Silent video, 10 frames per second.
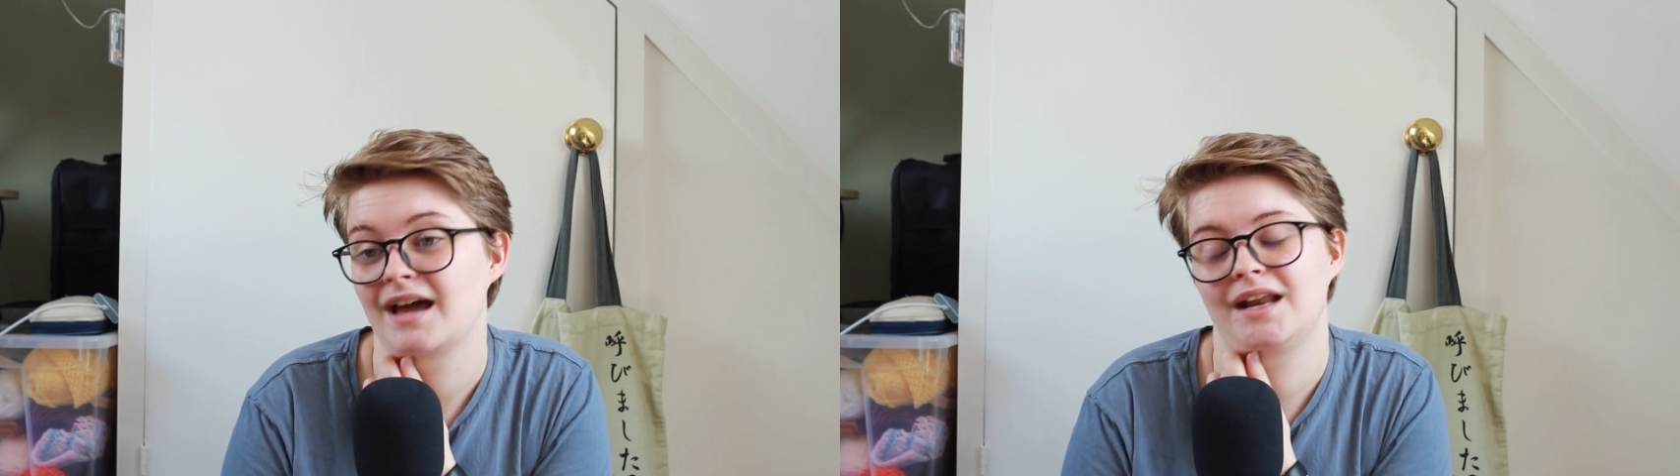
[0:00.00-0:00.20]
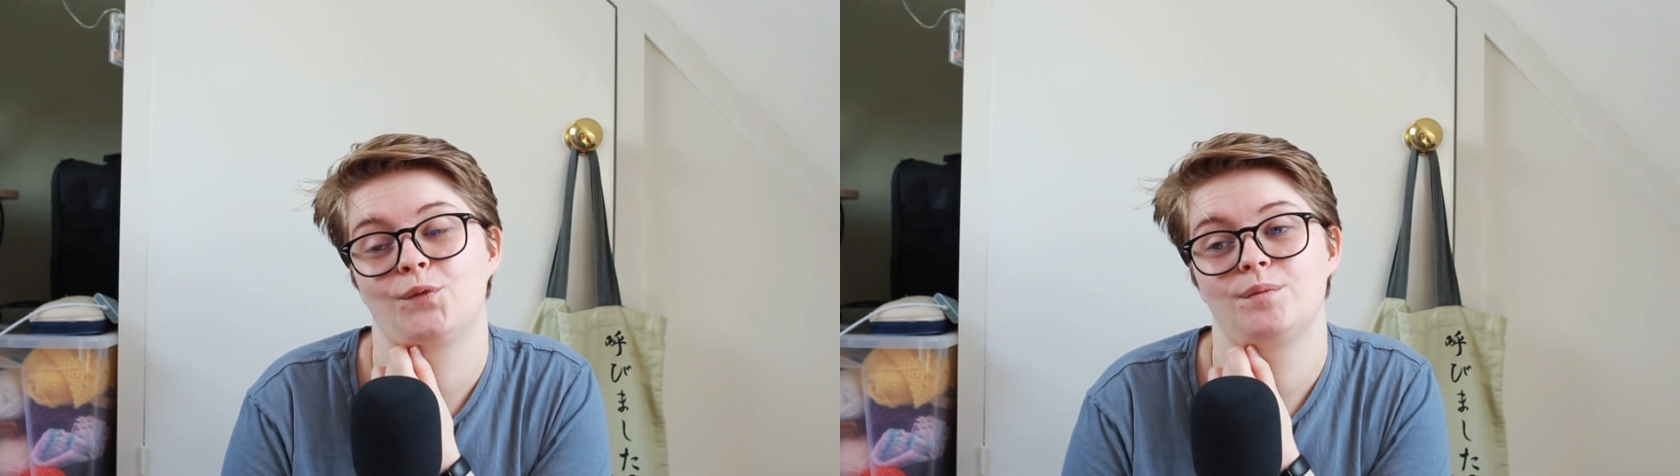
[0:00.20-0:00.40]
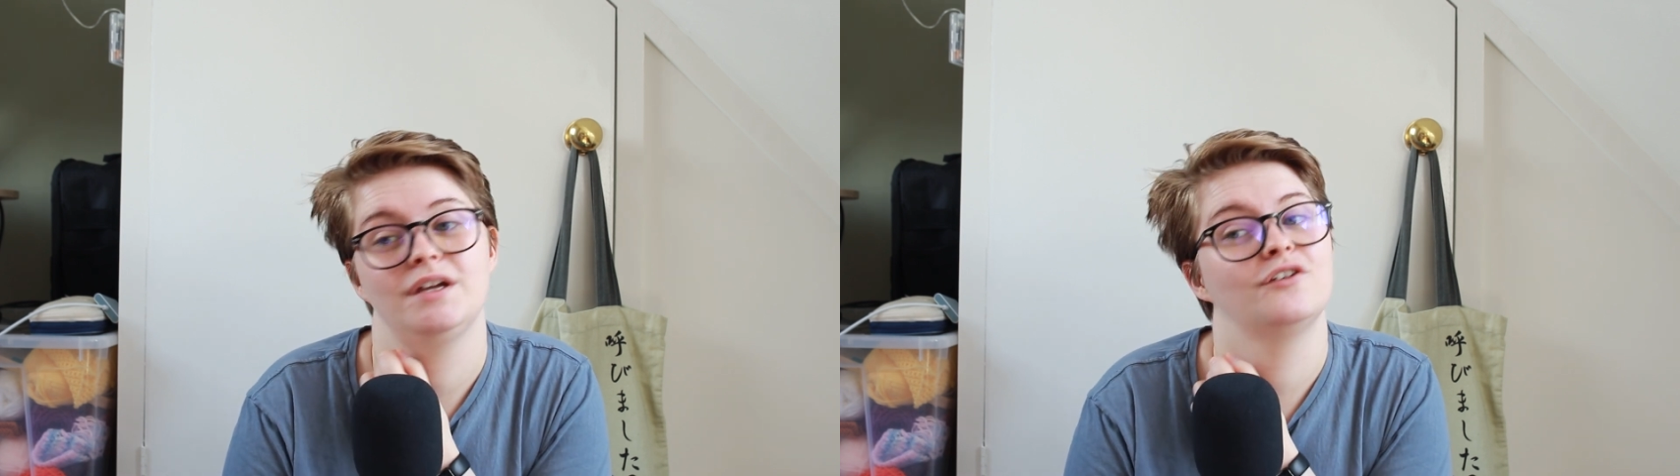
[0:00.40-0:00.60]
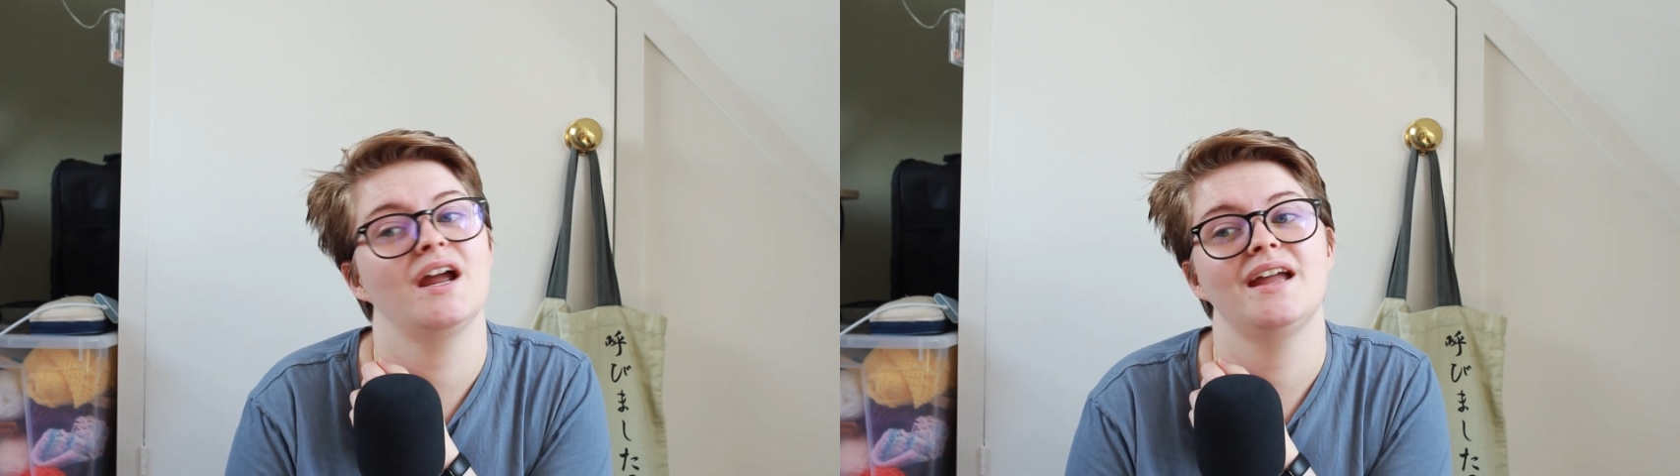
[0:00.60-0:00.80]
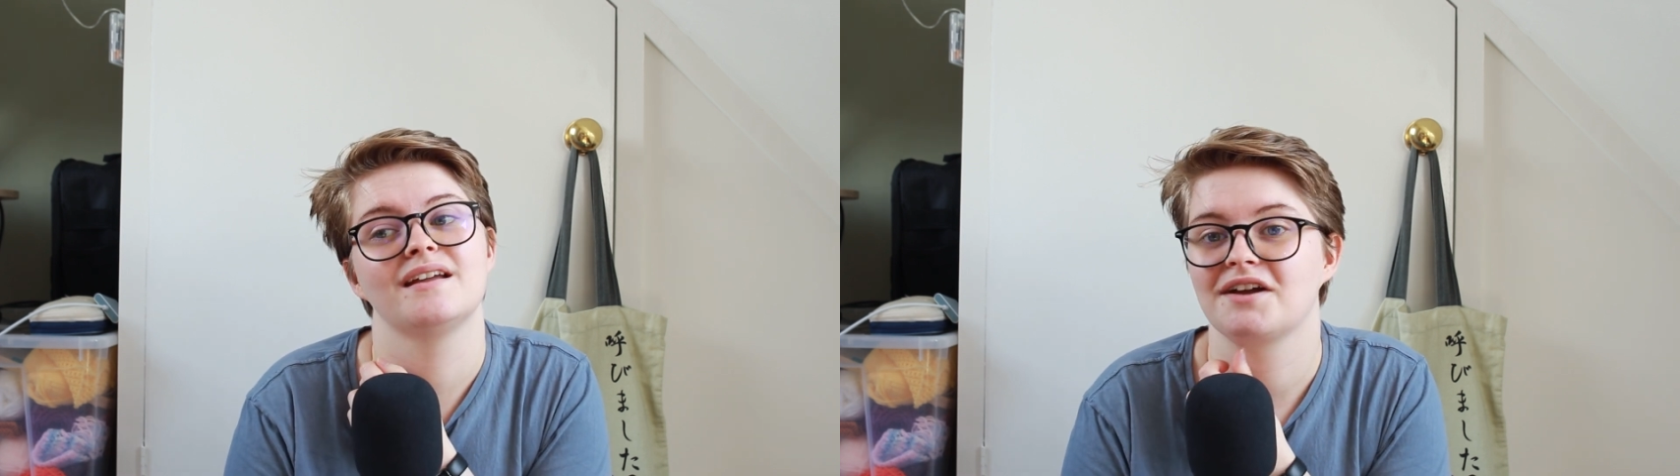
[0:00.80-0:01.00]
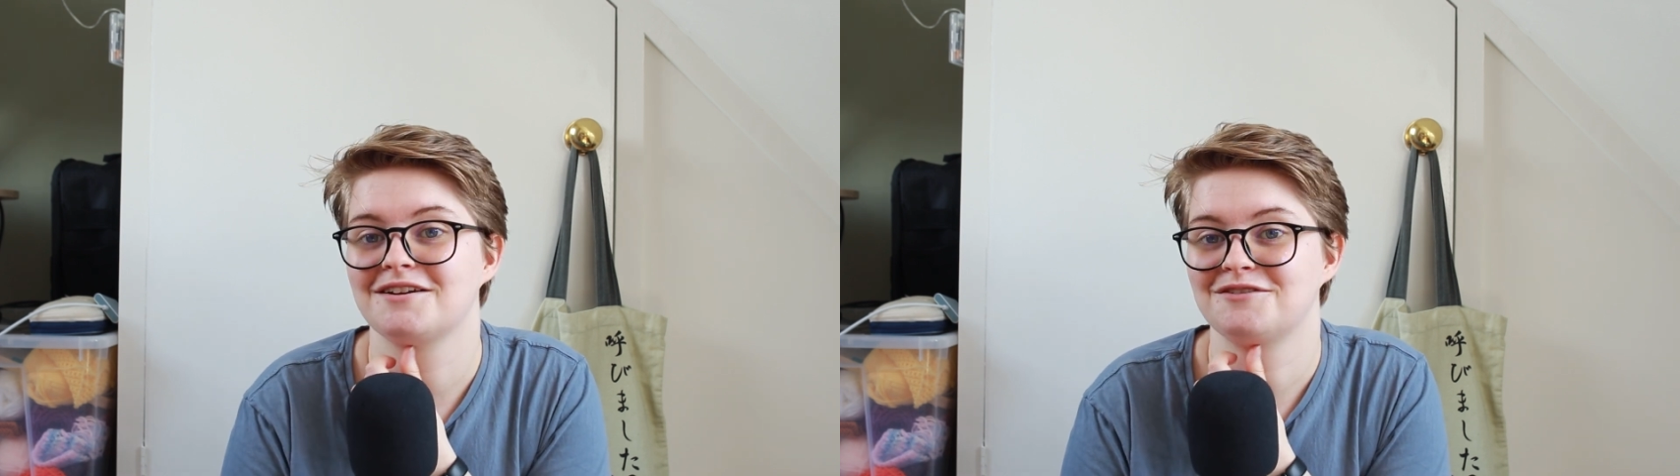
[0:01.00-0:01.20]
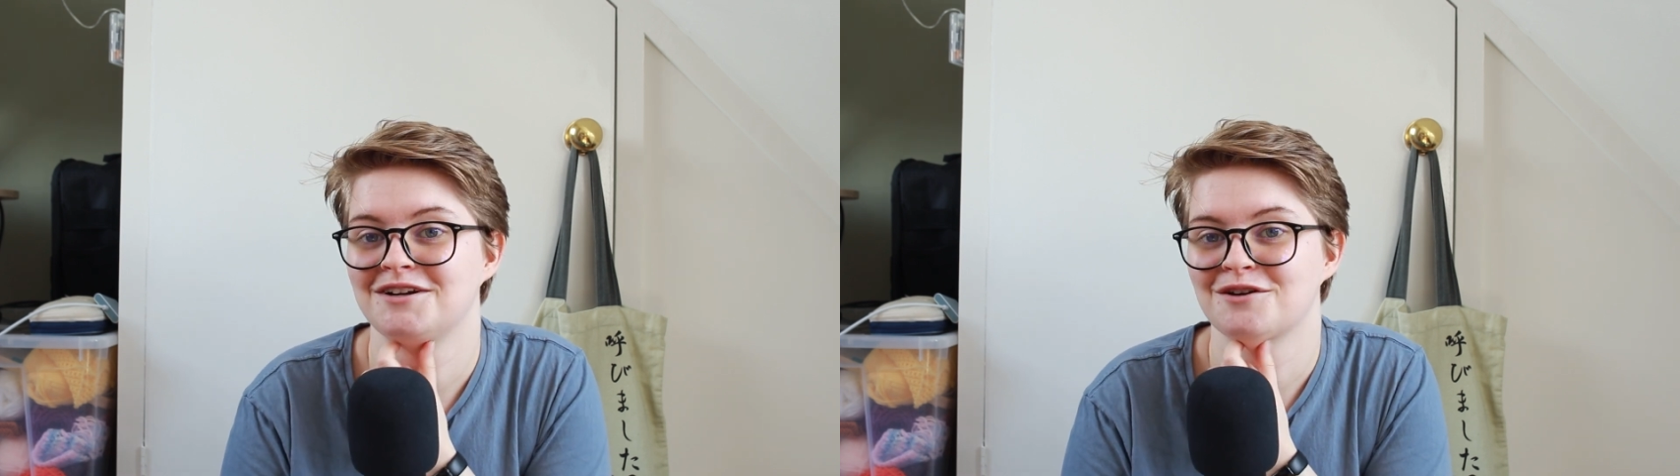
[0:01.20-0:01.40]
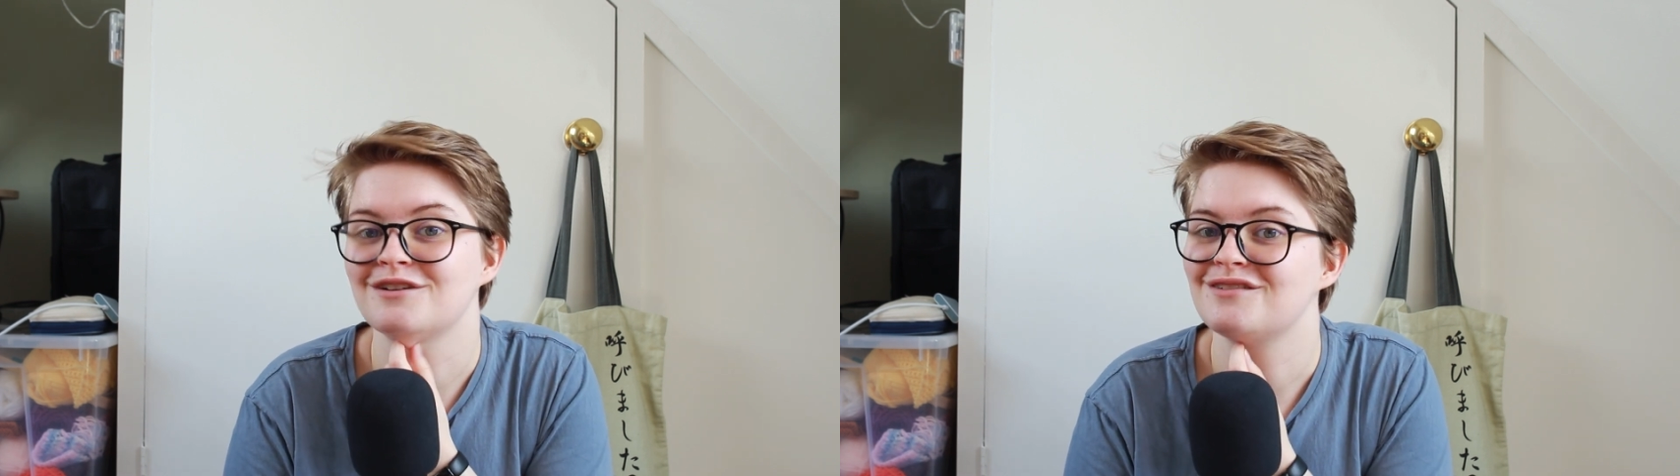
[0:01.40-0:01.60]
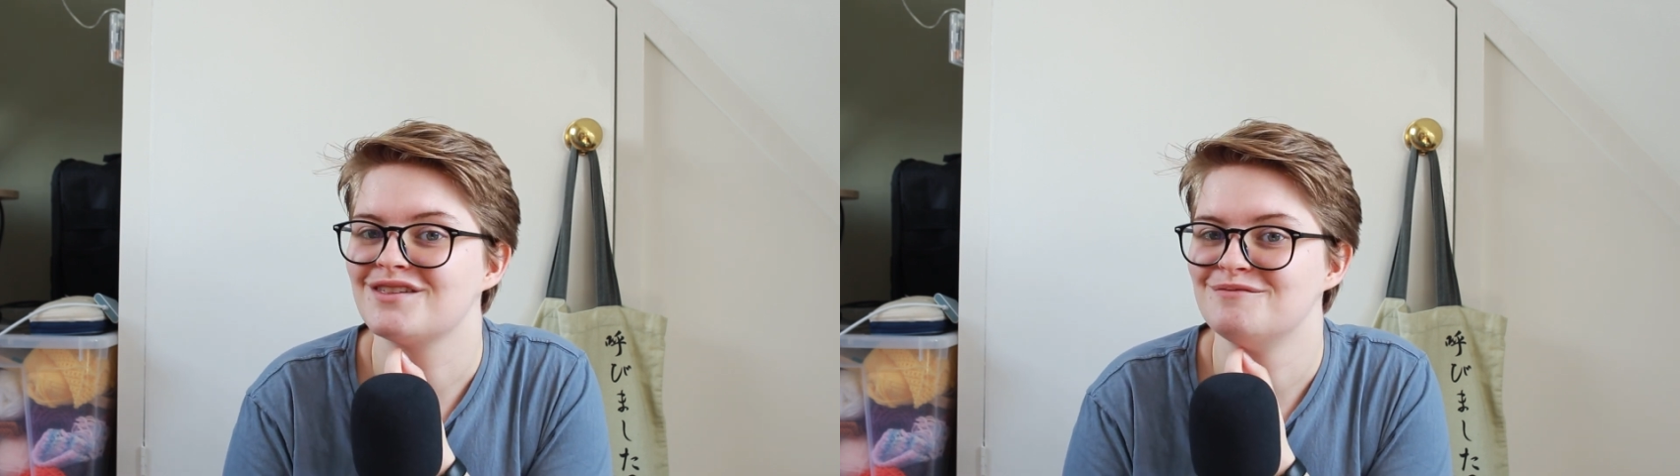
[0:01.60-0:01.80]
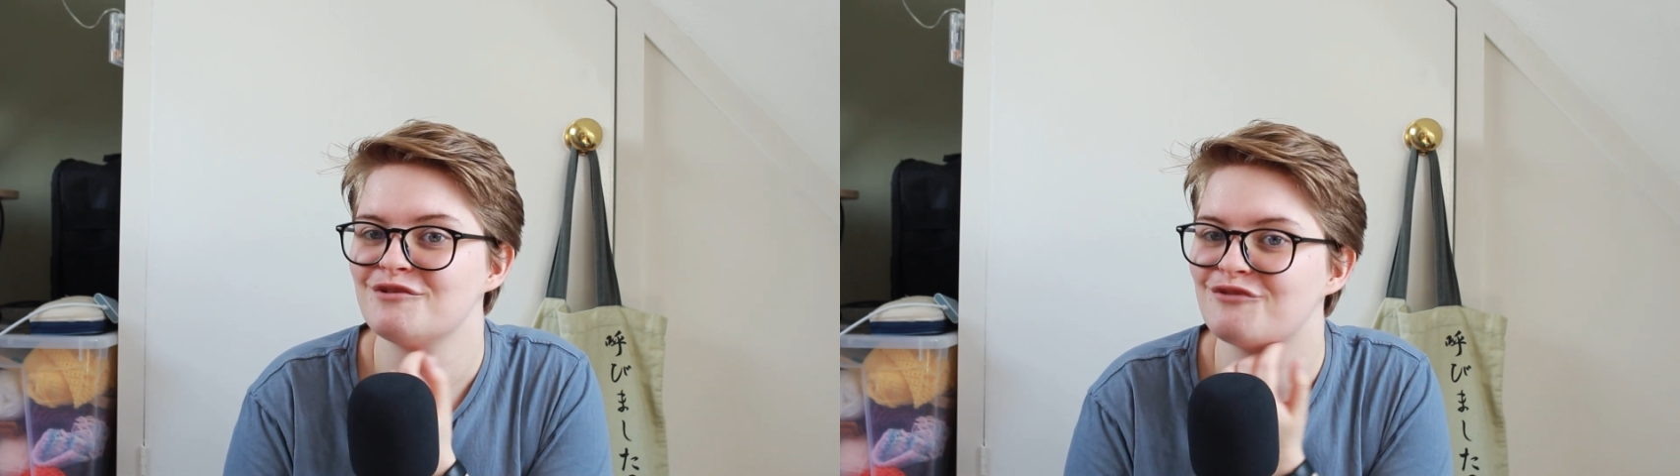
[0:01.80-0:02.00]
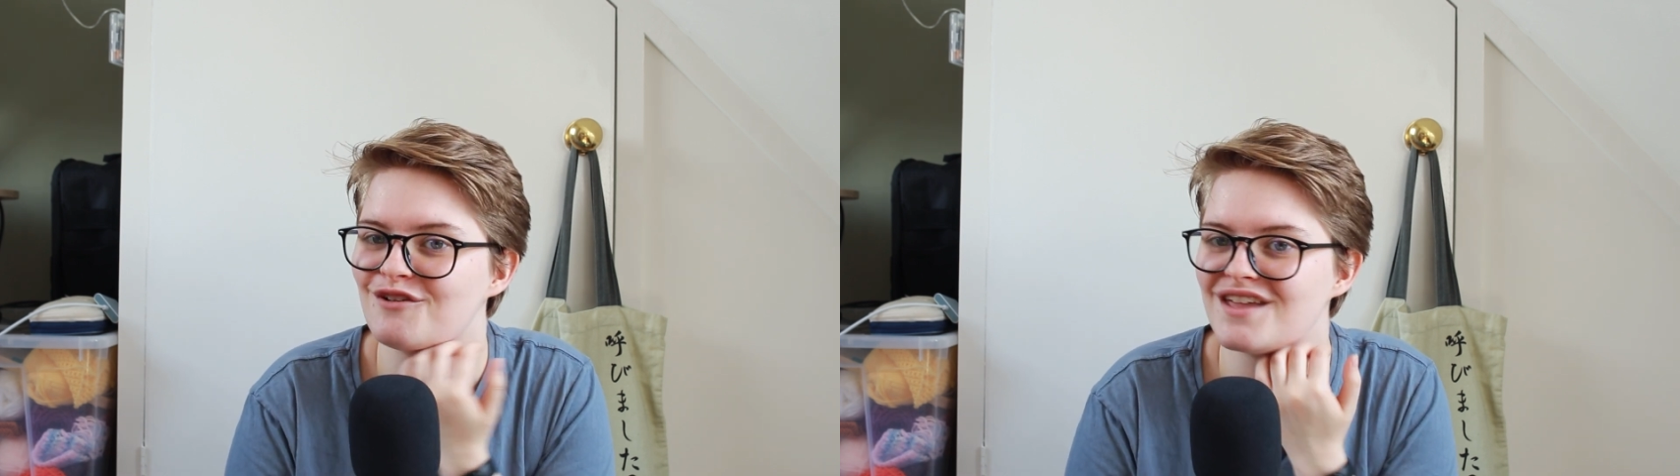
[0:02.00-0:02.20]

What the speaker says: And it would be great if I could read all of them before